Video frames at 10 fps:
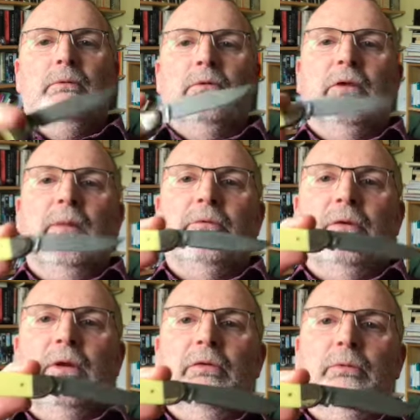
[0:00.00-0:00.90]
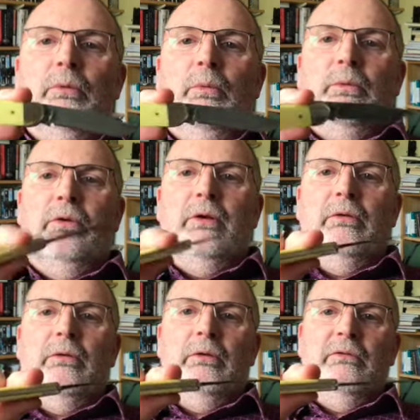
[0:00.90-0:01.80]
there's absolutely nothing wrong with it other
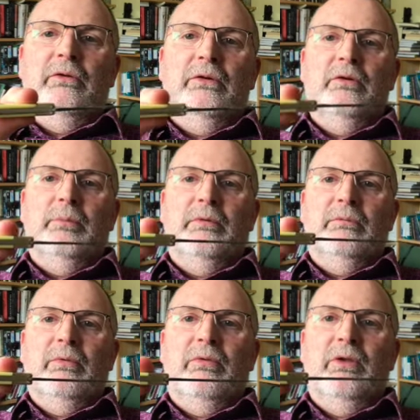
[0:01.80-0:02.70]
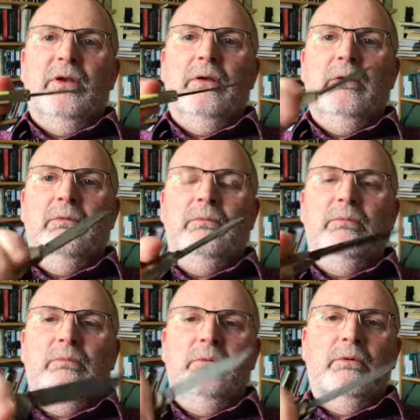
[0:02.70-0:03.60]
than I find it a bit thin.
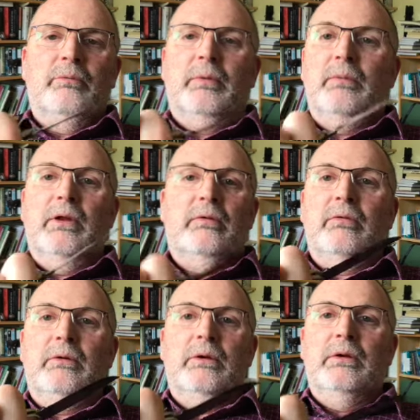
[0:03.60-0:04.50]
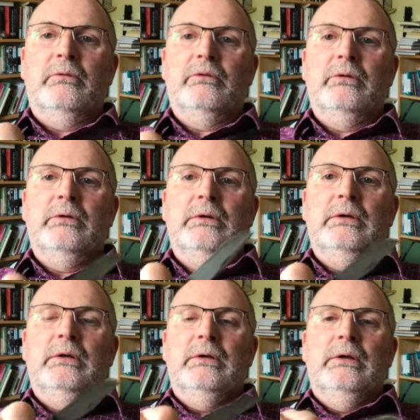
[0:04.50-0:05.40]
Lots of people like thin knives.
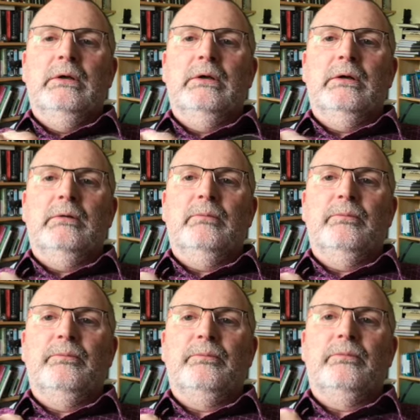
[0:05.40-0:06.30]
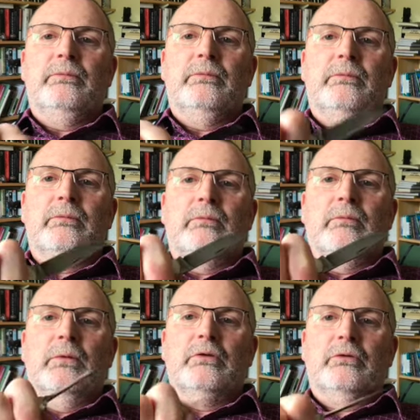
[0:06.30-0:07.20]
Um,
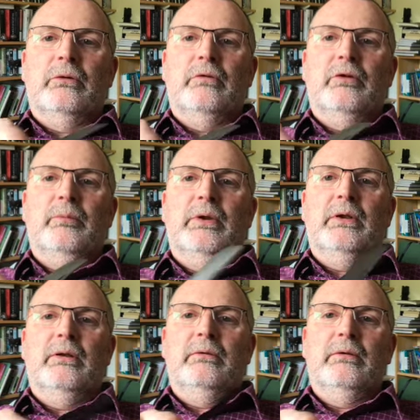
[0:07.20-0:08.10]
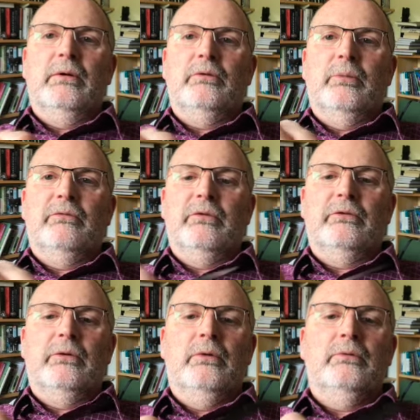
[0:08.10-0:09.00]
I just got to think about how, close my fist
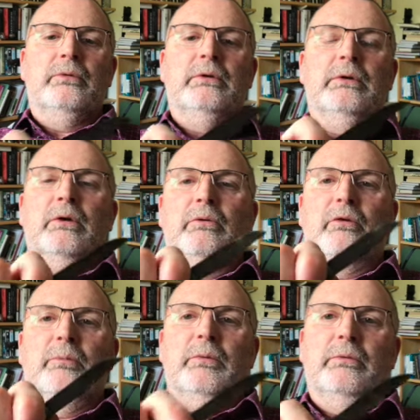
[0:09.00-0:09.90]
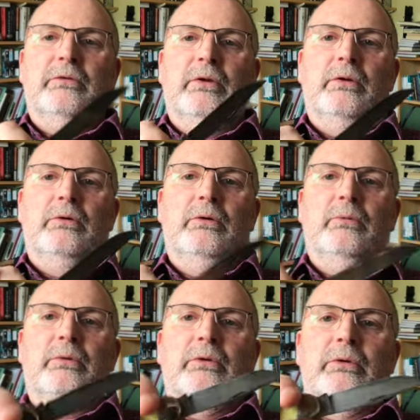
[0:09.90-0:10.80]
over it. I know some people say, you know,
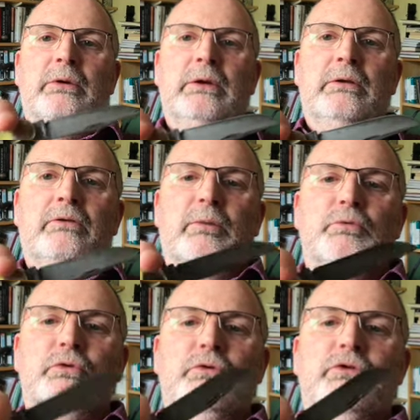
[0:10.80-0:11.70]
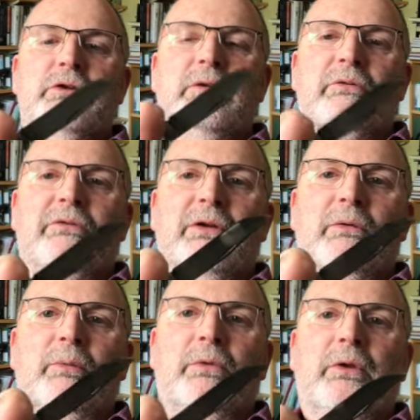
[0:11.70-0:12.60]
with a slip joint, you don't your finger
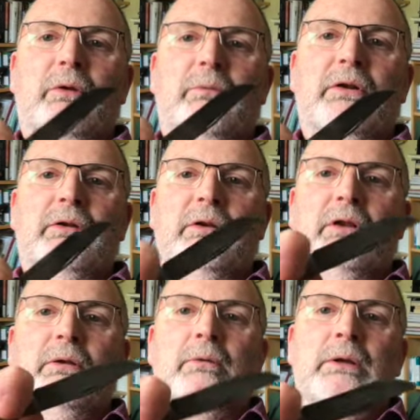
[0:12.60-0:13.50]
up there. I'm telling you now,